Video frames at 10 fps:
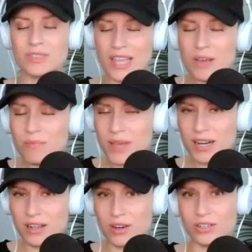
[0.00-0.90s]
Kim
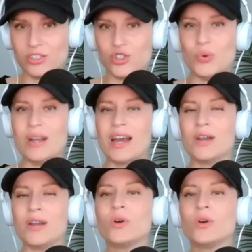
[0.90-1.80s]
made a call to
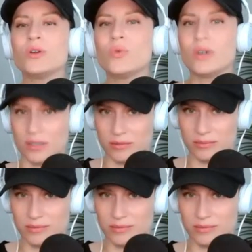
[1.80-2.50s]
911.